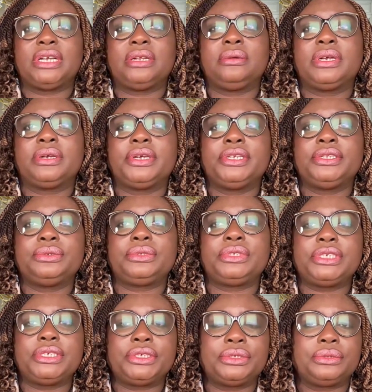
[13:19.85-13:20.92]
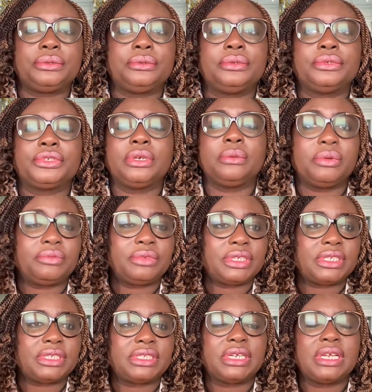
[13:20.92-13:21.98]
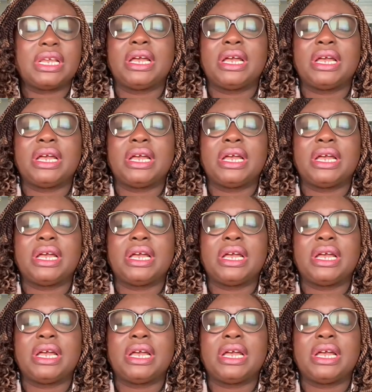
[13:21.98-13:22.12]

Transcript: And we're going to teach you some of this